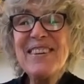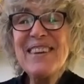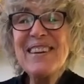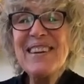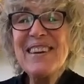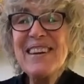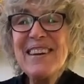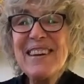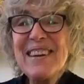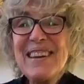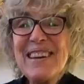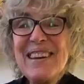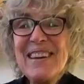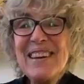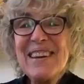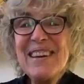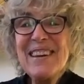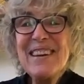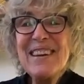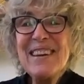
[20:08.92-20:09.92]

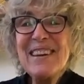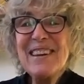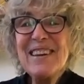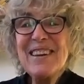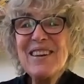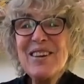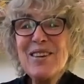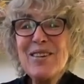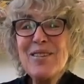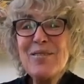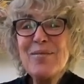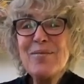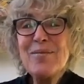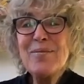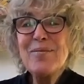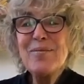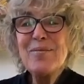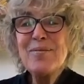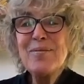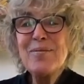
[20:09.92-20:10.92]

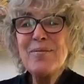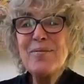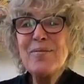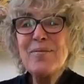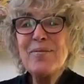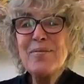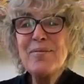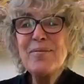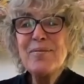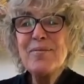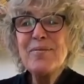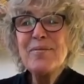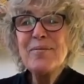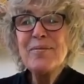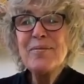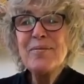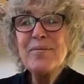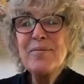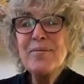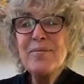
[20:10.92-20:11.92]

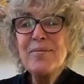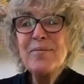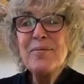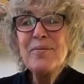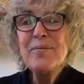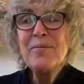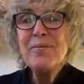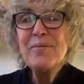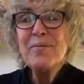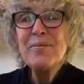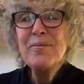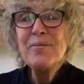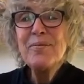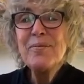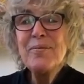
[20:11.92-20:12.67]
[no speech]